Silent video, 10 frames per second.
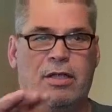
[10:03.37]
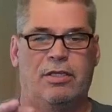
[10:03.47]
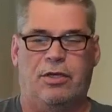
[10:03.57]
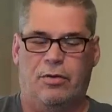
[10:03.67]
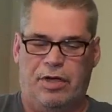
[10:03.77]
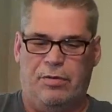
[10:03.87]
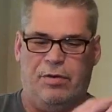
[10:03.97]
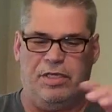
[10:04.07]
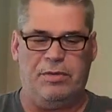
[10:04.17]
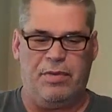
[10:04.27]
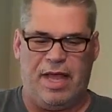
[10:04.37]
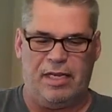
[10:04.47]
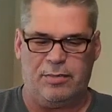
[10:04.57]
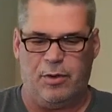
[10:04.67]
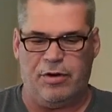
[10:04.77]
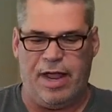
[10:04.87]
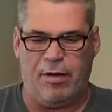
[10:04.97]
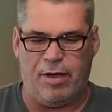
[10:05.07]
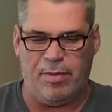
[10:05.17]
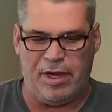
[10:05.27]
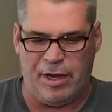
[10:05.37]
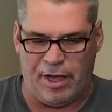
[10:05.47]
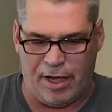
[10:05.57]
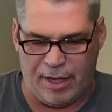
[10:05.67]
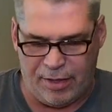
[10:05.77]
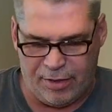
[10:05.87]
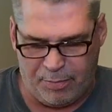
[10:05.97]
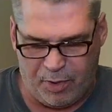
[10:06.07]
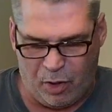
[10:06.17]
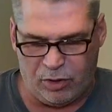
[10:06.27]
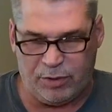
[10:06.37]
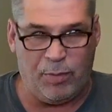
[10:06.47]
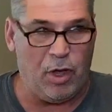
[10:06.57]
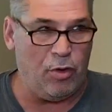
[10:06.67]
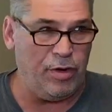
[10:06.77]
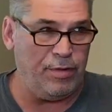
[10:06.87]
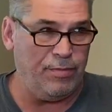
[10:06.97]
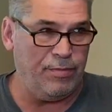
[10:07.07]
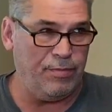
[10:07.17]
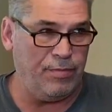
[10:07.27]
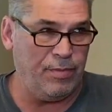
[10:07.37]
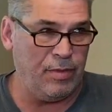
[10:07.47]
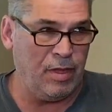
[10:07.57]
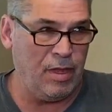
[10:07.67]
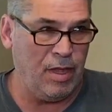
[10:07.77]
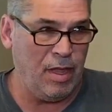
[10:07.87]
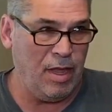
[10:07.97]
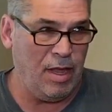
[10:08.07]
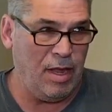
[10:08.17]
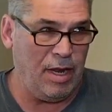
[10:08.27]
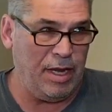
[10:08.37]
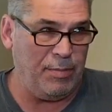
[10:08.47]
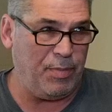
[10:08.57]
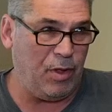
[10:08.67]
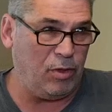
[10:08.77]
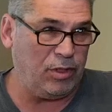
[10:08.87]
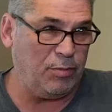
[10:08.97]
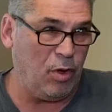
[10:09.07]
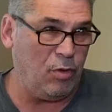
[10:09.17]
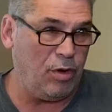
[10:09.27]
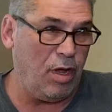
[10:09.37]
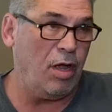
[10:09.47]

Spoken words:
so when it's in balance mode, now I'm in the pulse mode. And in pulse mode,